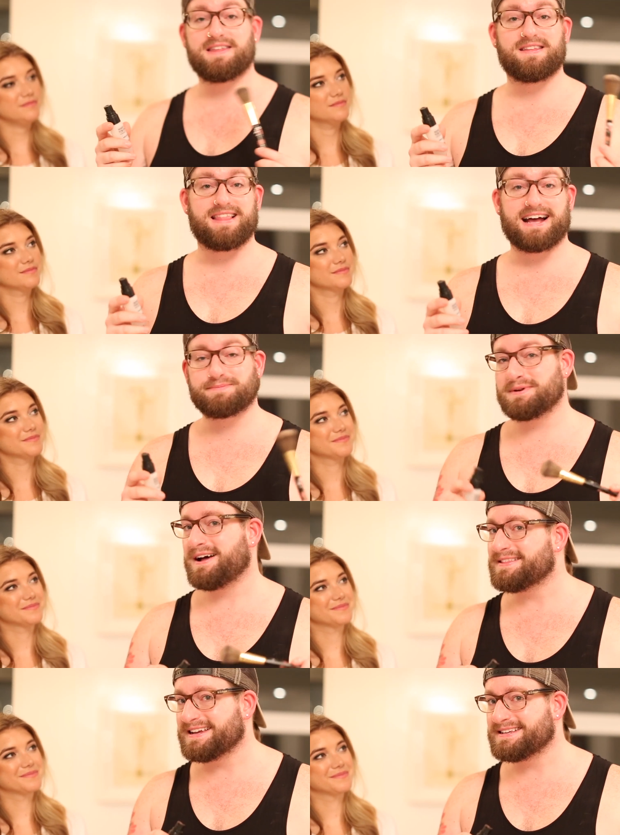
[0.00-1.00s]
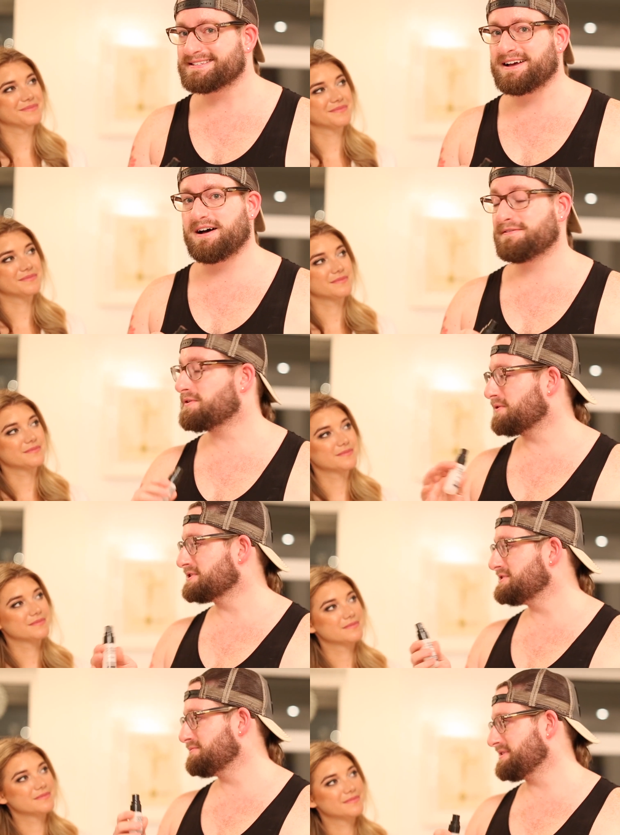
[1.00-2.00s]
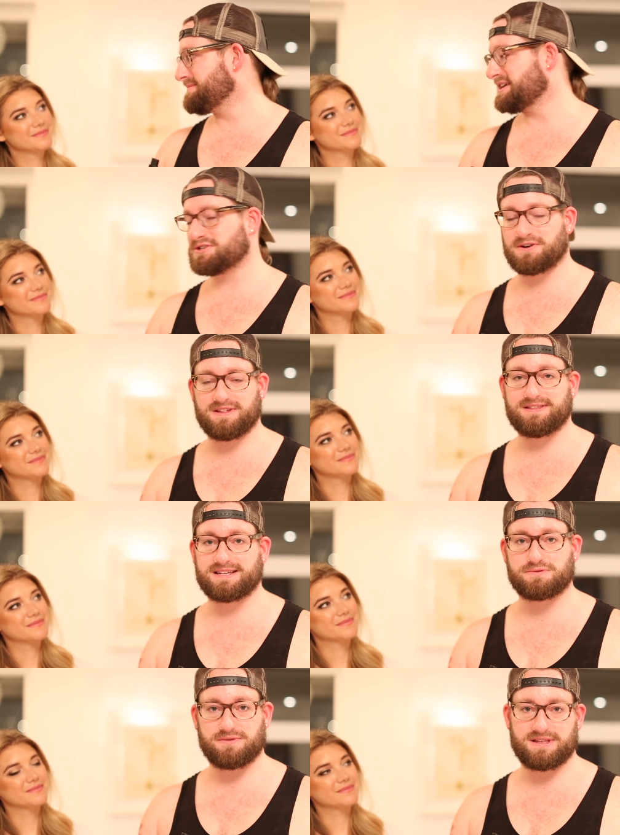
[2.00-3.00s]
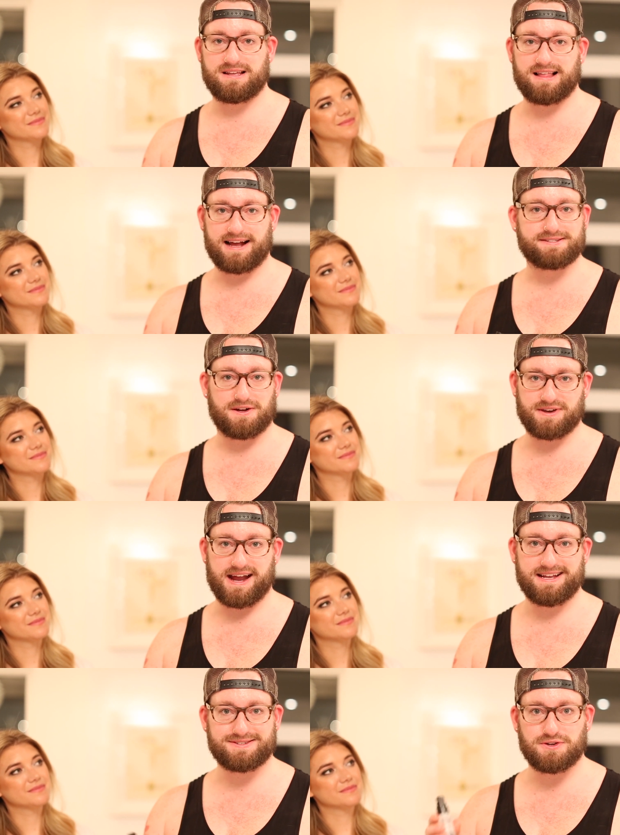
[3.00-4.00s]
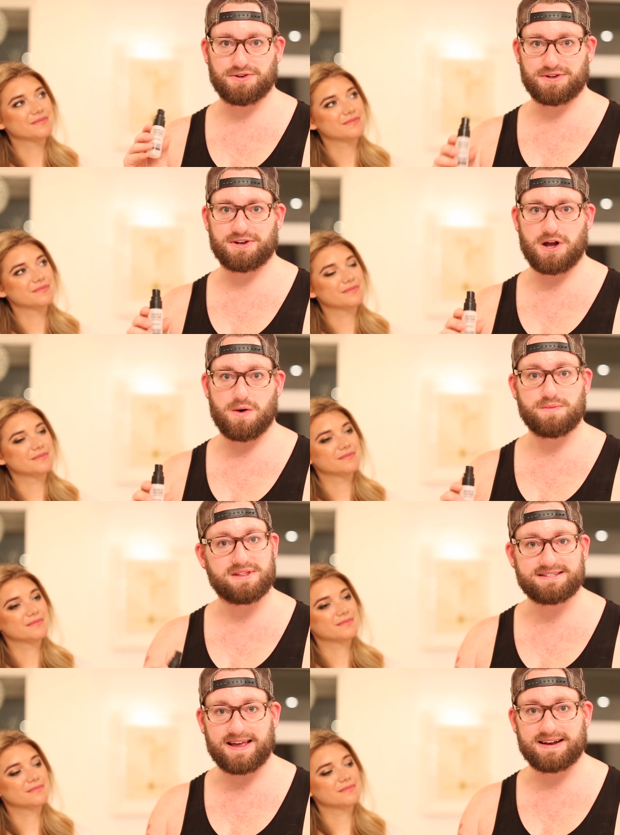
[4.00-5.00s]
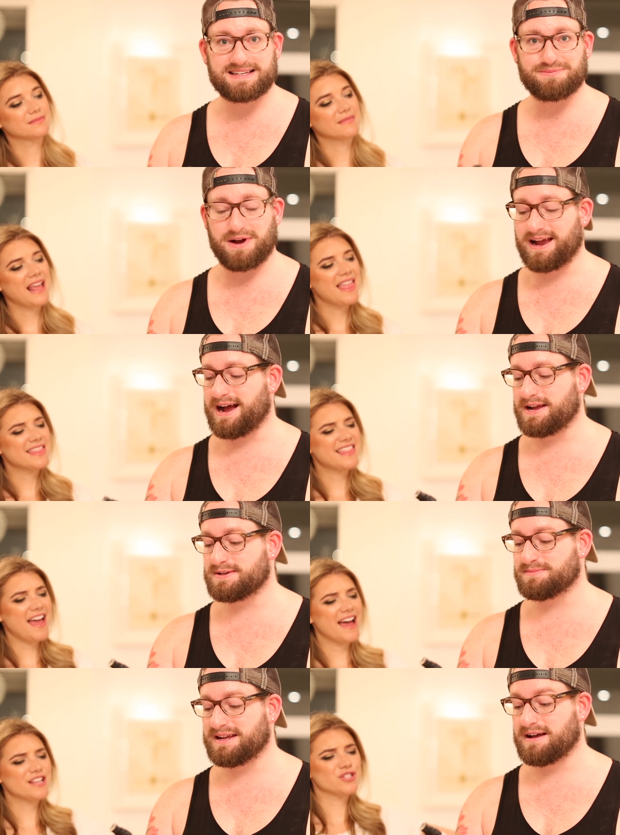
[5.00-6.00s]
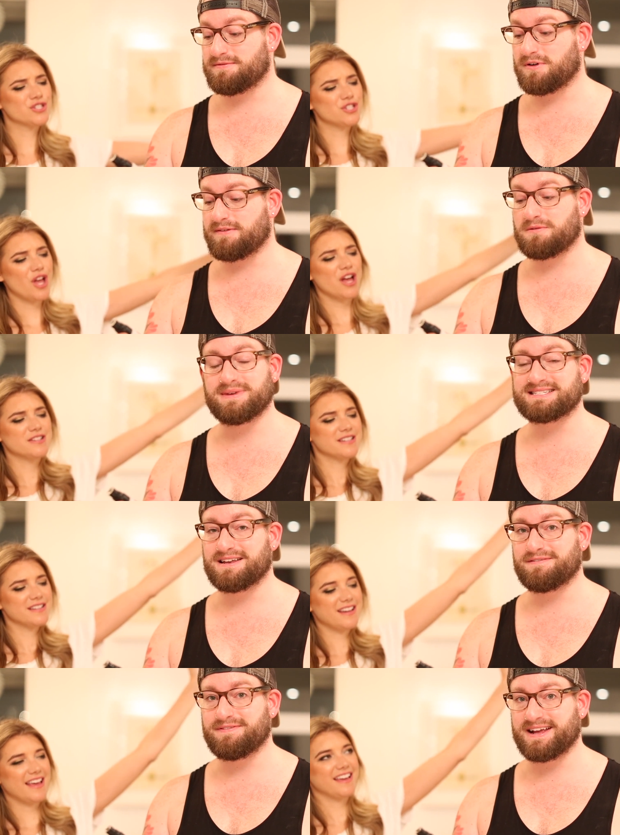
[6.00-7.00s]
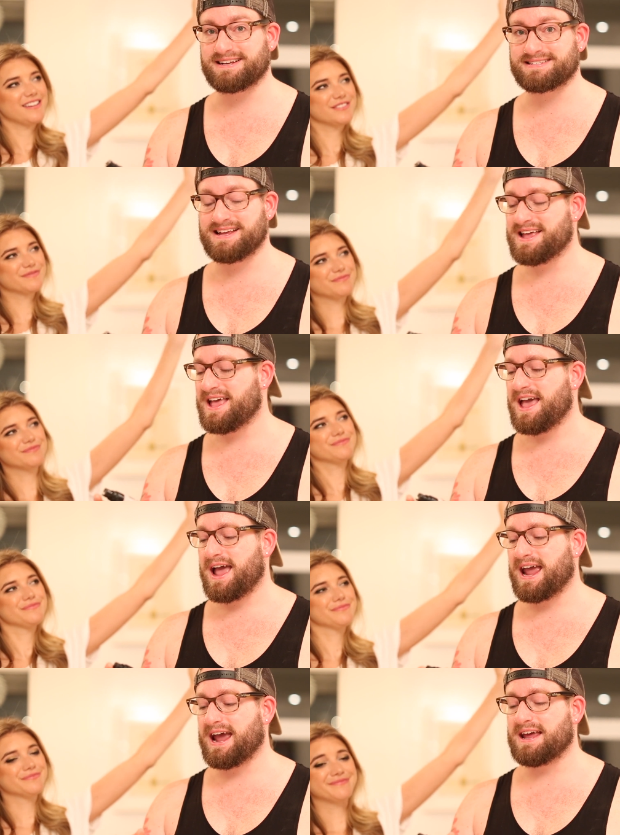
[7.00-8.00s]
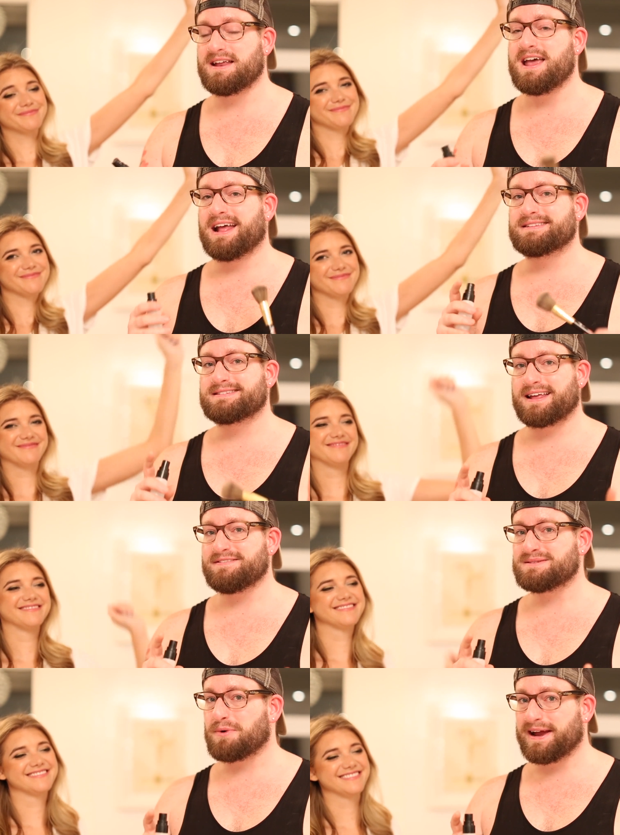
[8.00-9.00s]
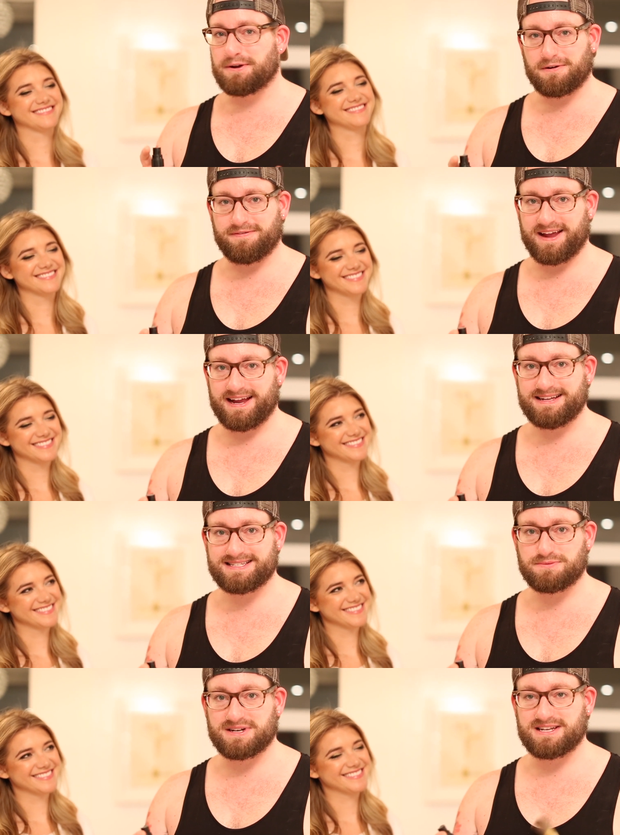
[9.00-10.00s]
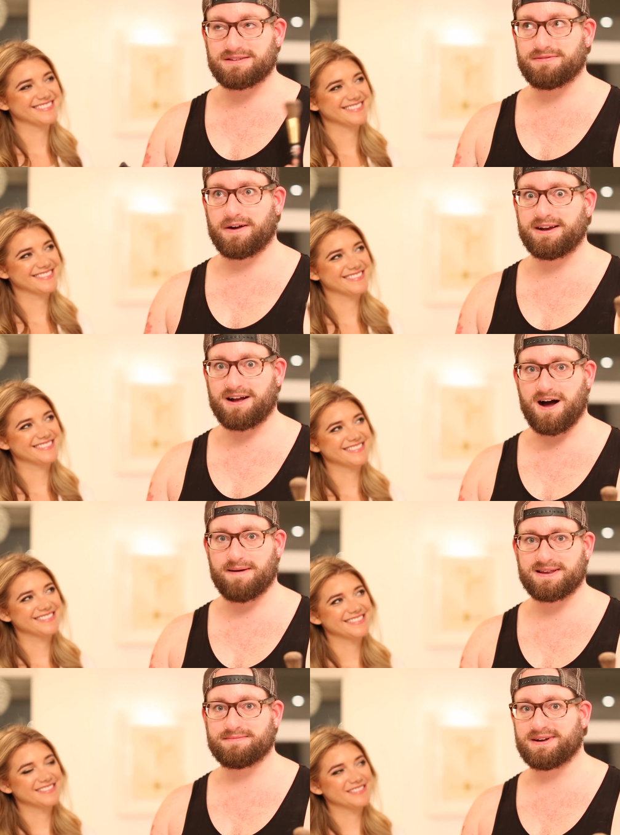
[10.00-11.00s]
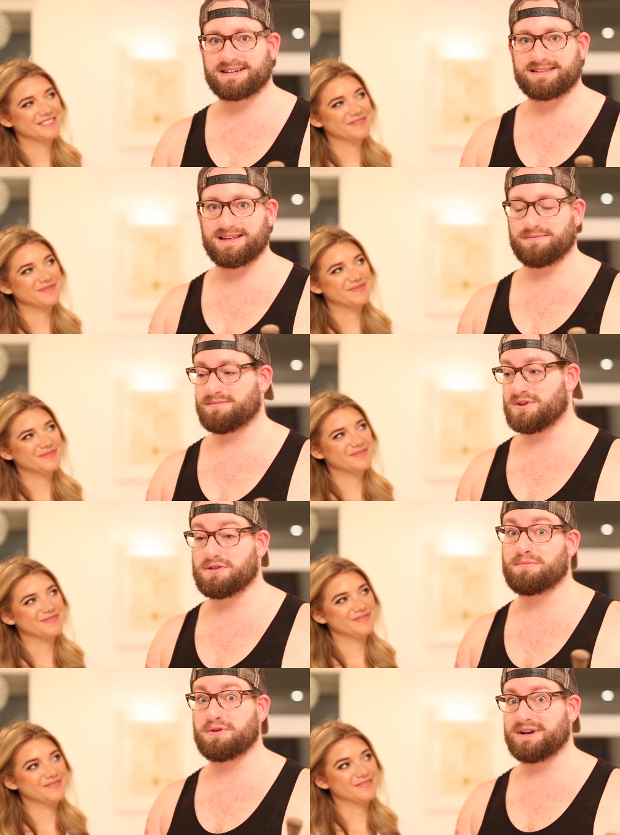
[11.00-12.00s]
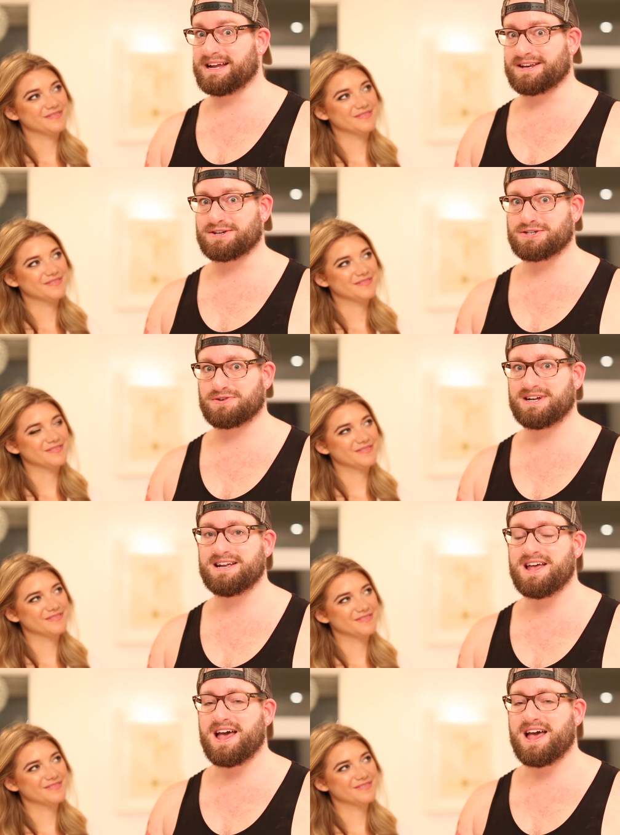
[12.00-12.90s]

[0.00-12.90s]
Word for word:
Speaker 1: and then last but not least, of course you want to make sure that this really lasts all night. So you're going to go in with a setting spray. I use Makeup Forever Mist and Fix. And instead of spraying your face, which is very common amongst the, the beauty industry,